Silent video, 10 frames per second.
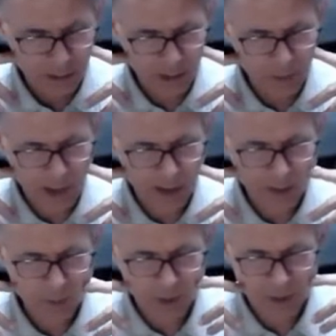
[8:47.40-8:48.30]
the
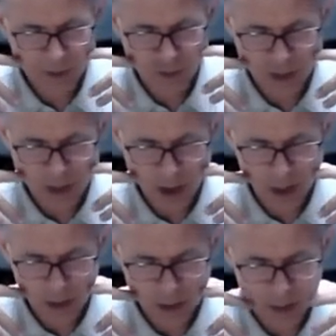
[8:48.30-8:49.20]
mandible, the
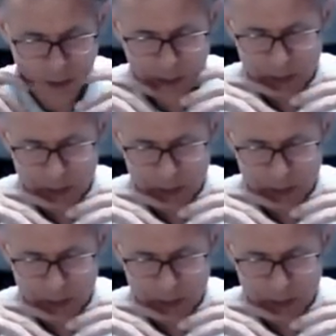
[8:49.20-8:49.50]
jaw, and